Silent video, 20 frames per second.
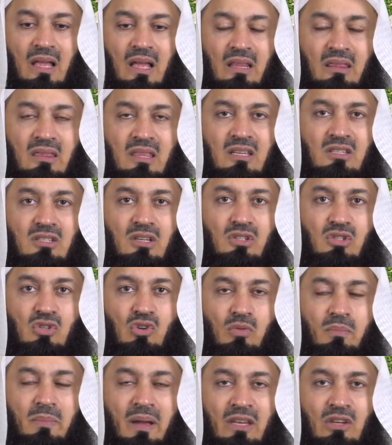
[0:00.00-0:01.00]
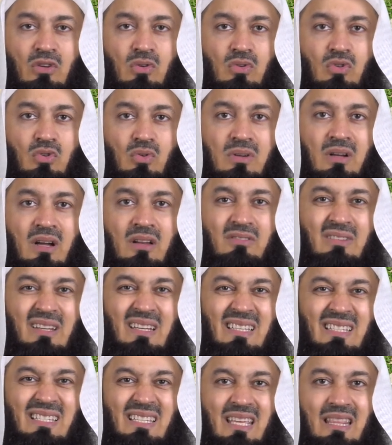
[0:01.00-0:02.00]
And things are so minute you can't
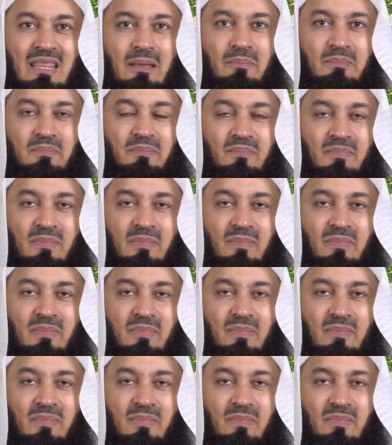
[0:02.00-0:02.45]
really see them.